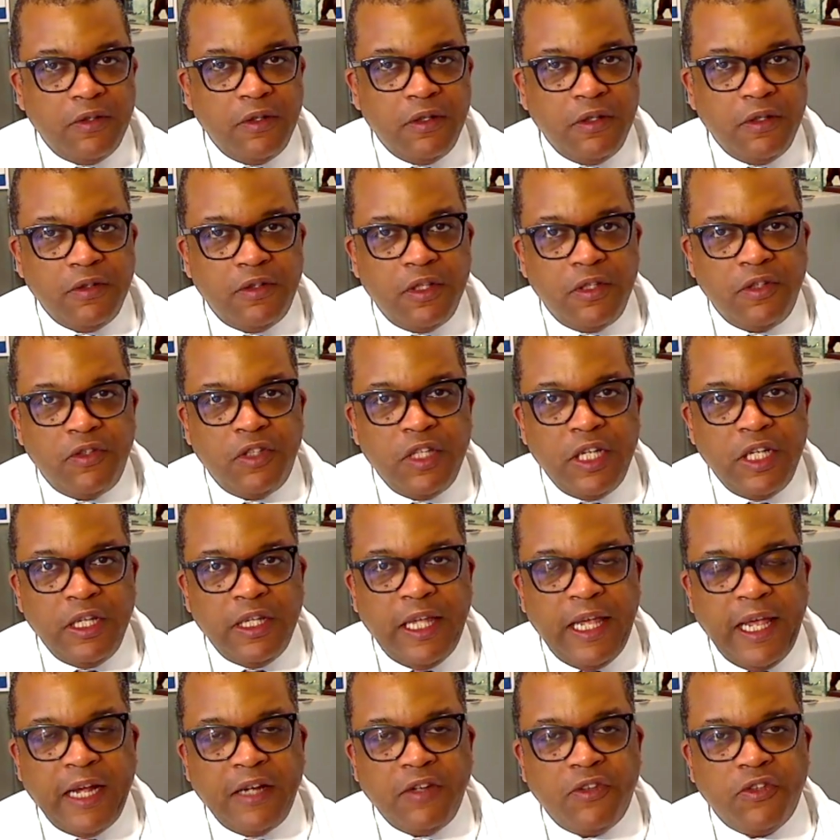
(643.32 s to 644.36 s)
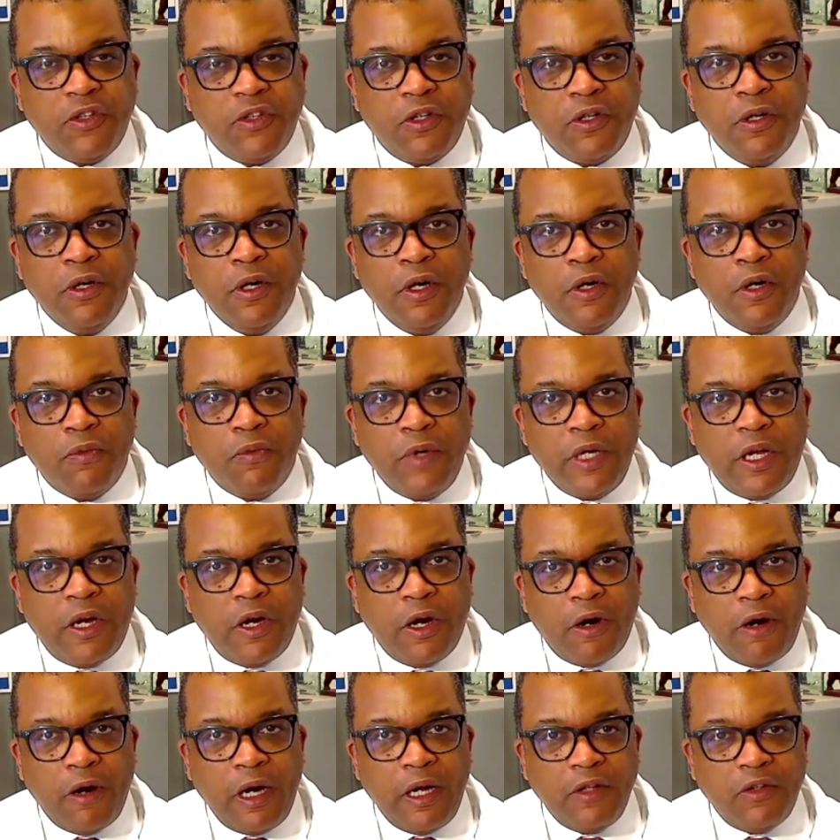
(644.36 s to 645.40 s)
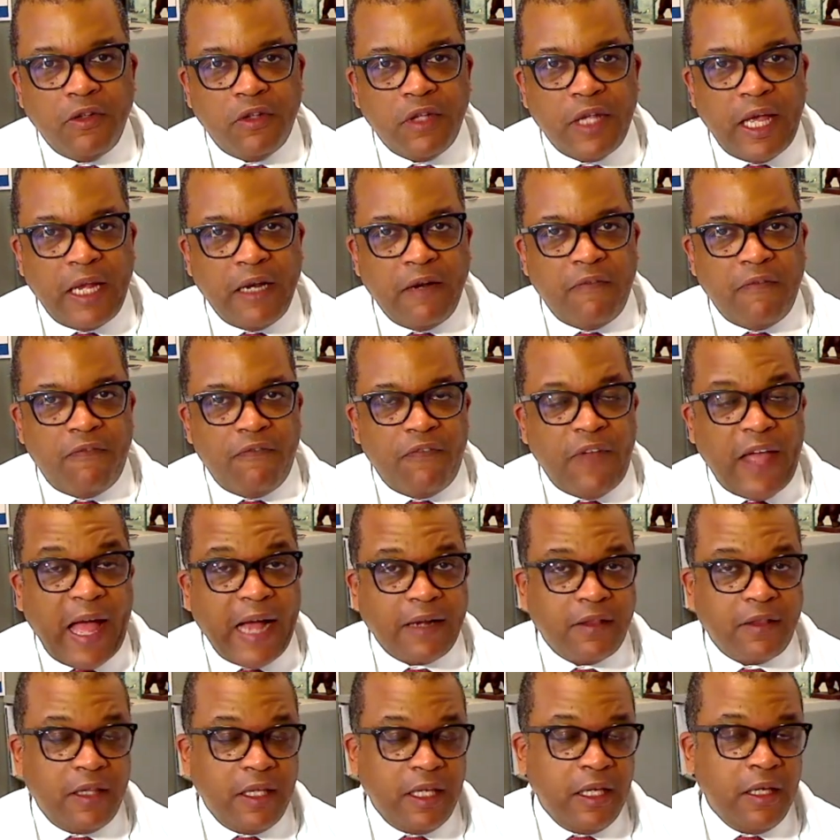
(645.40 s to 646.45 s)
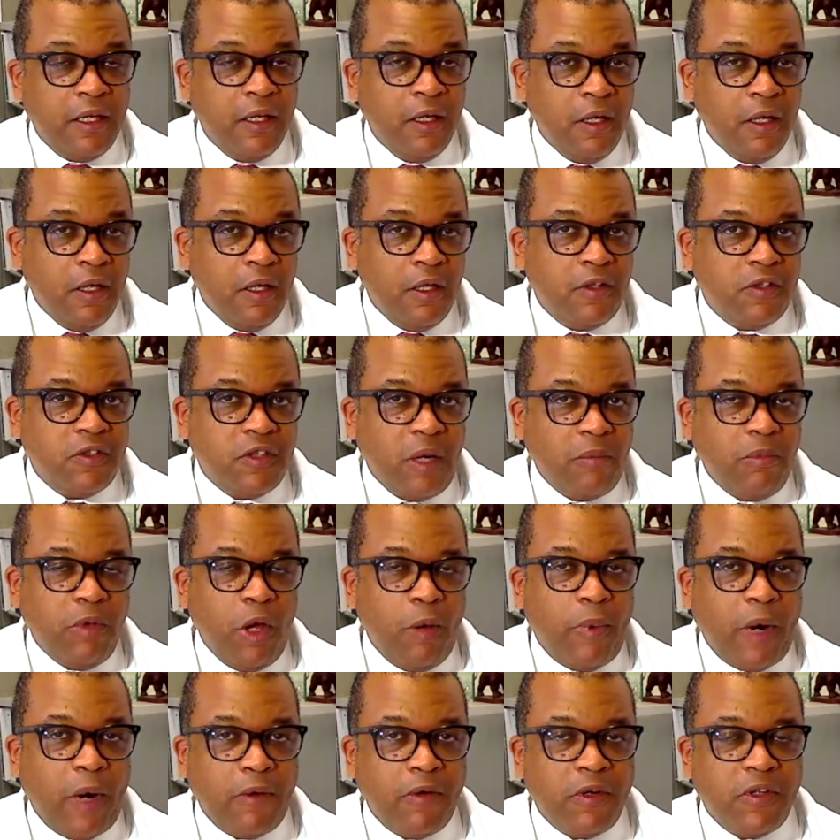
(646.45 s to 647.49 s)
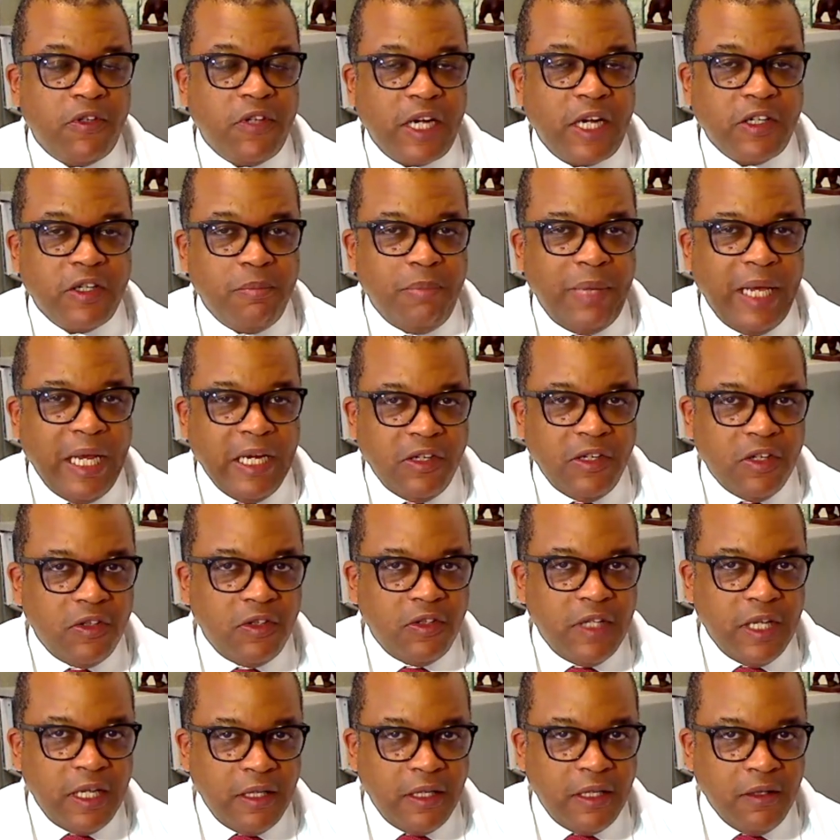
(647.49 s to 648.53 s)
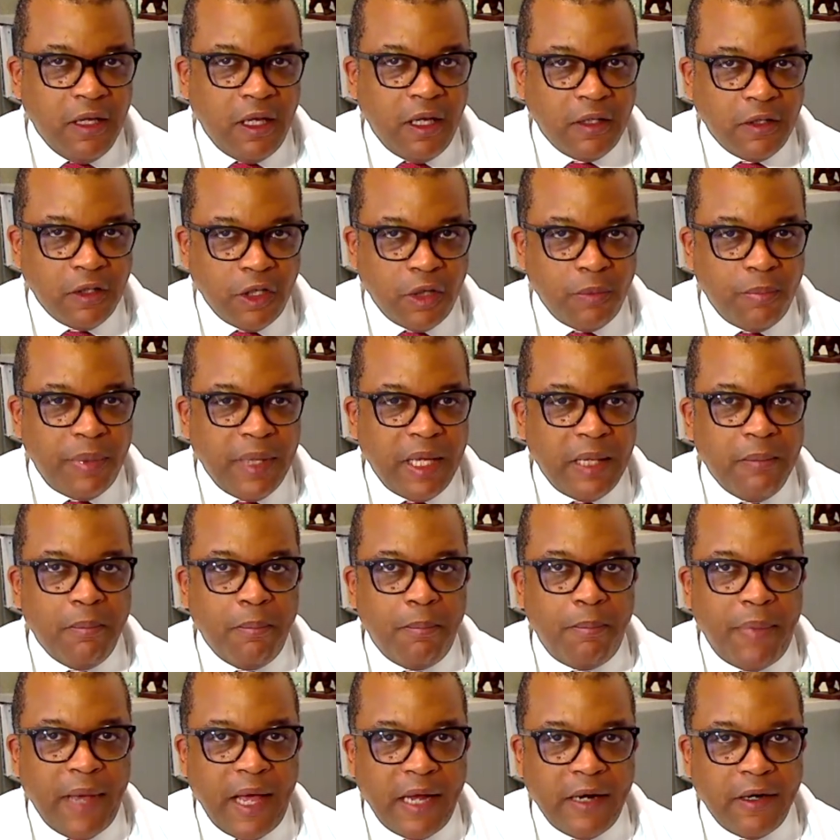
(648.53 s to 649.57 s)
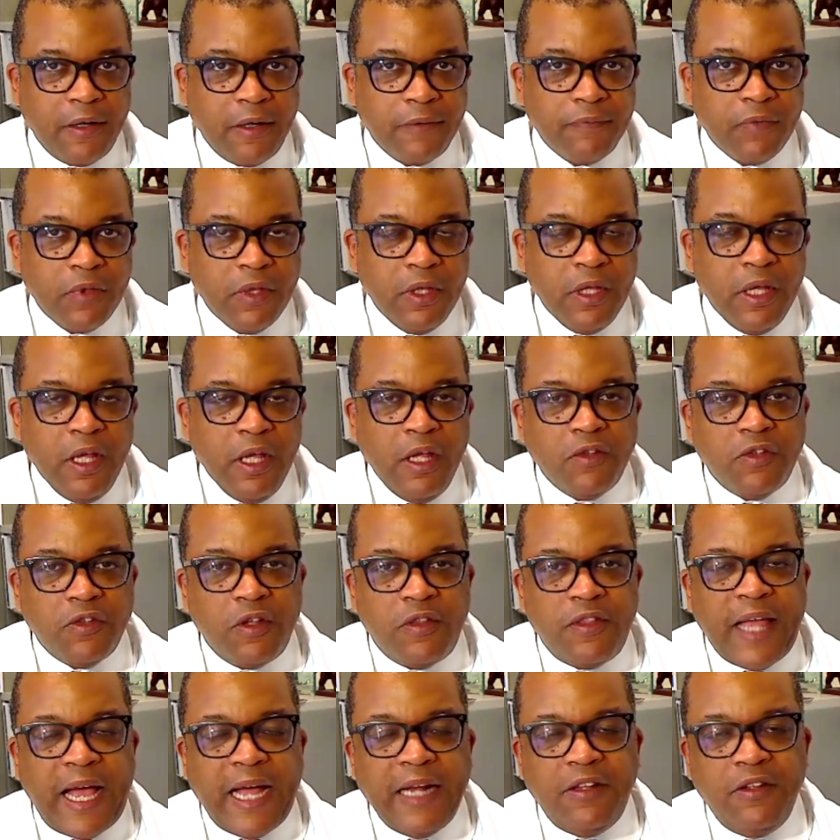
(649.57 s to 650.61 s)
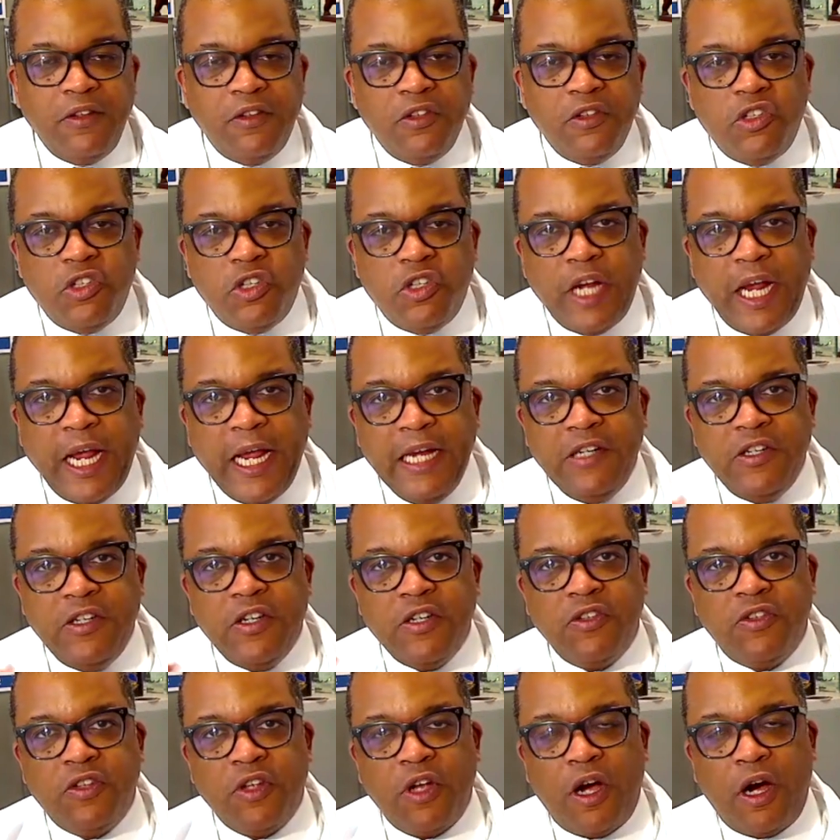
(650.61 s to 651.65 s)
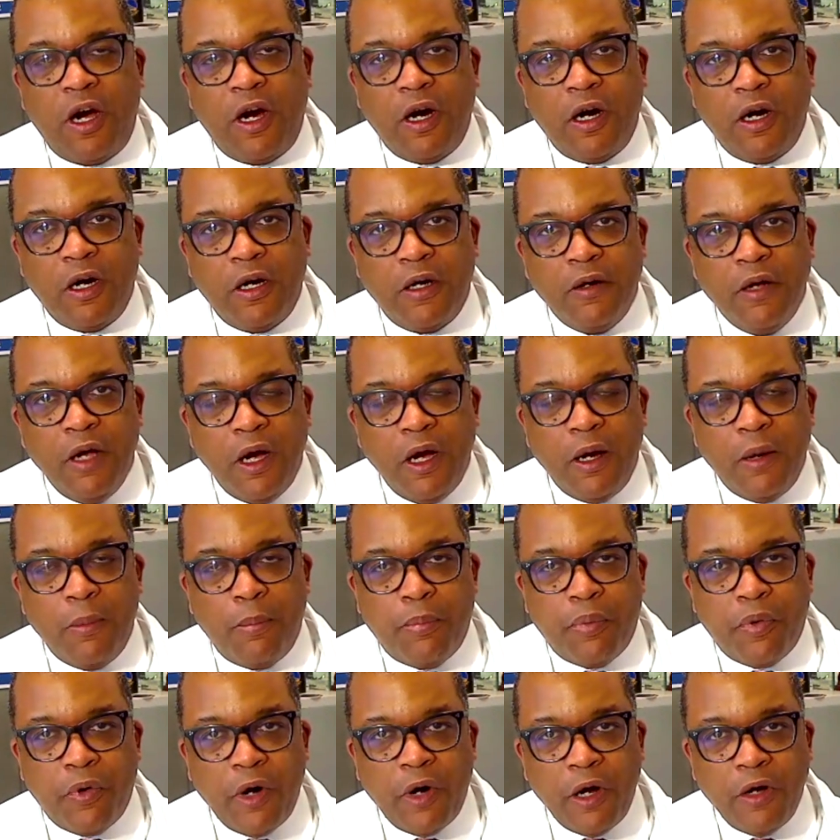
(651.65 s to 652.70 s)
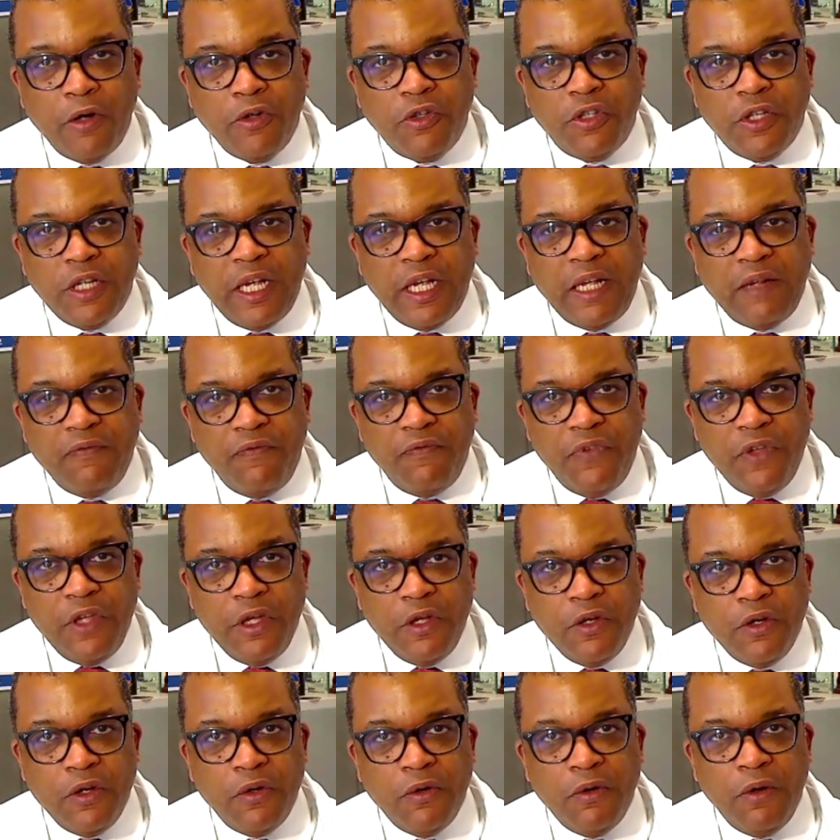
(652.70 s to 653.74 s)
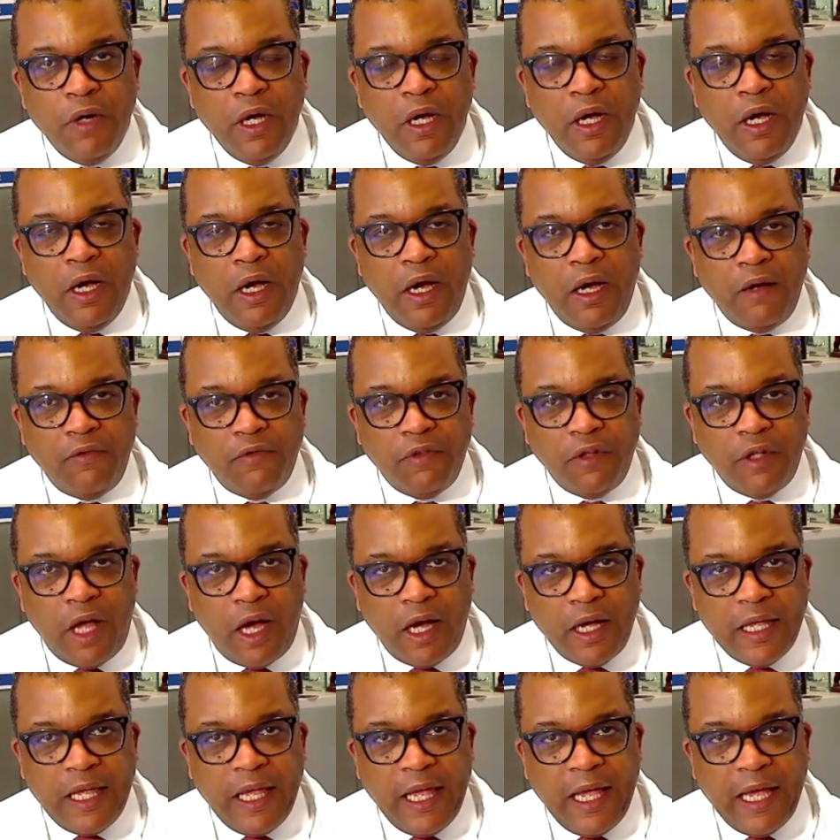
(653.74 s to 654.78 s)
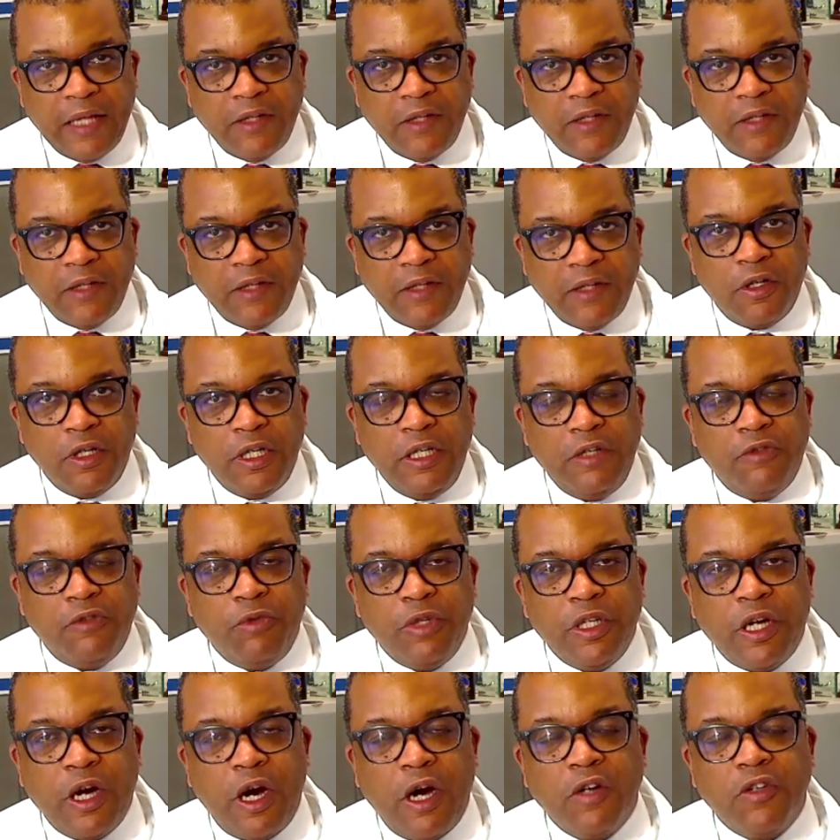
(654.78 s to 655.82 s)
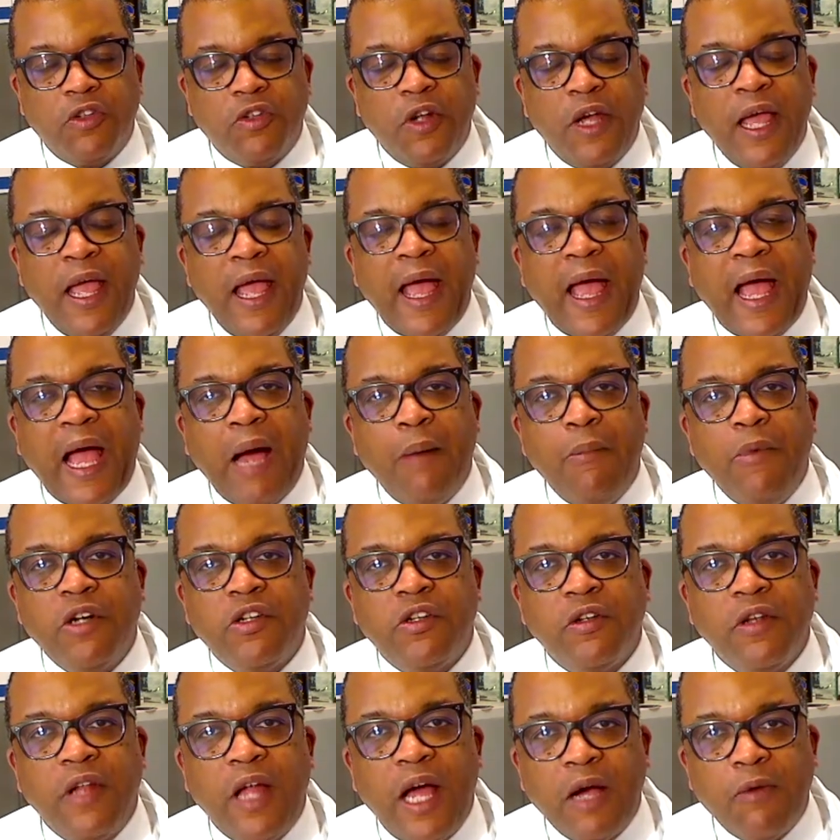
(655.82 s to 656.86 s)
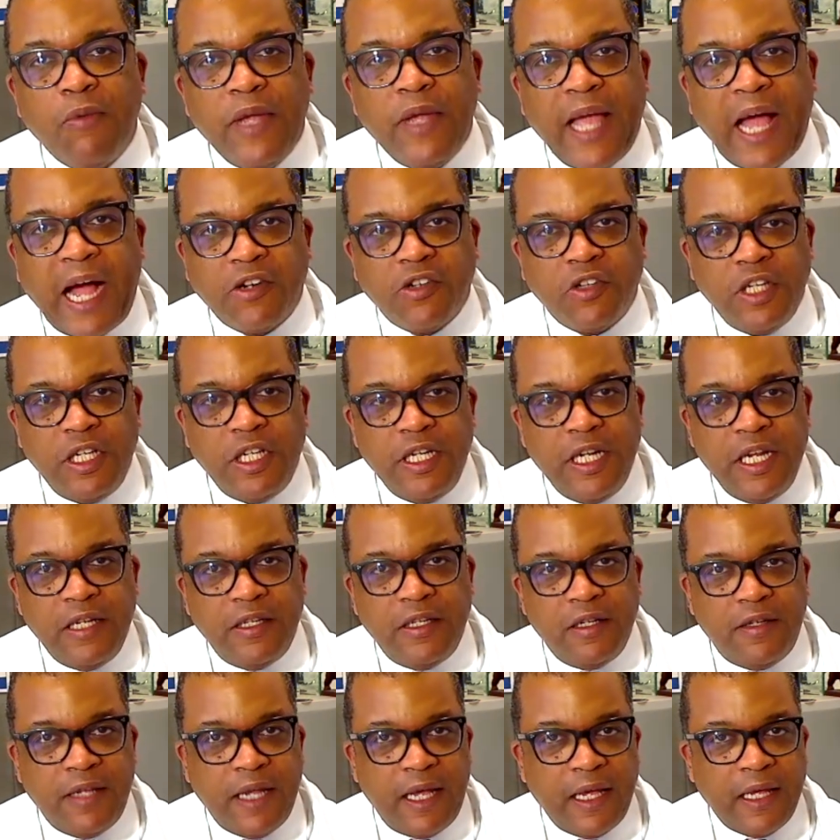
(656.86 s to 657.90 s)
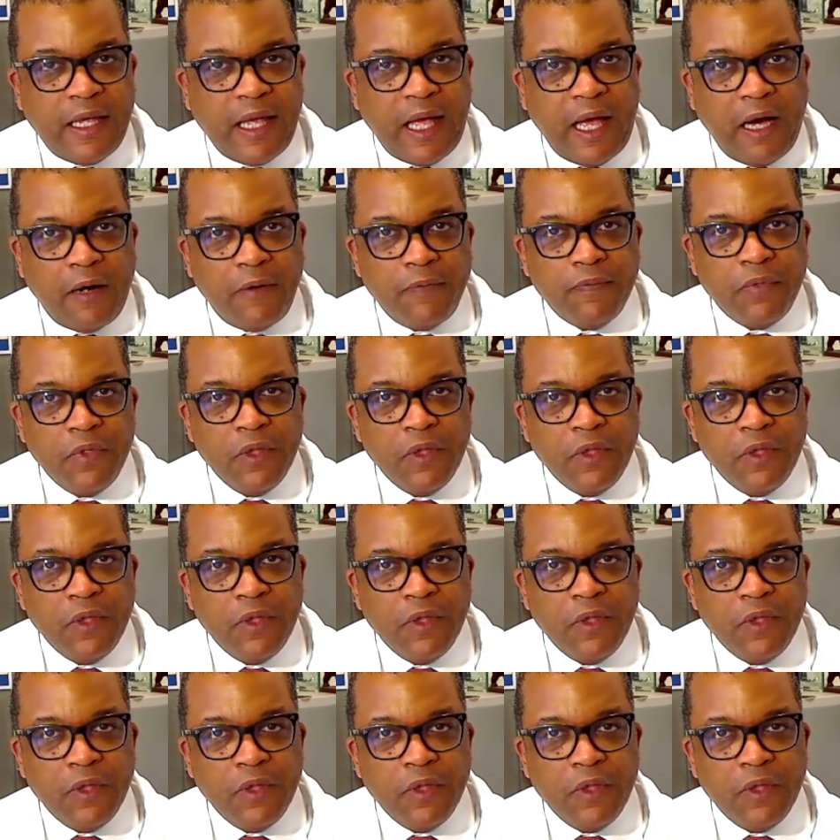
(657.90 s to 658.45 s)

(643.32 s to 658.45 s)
disease, cancer recurrence. And in fact, the sublobar resection patients did a little bit better. So that changes our approach and view of lung cancer in regards to how much lung we actually need to take out.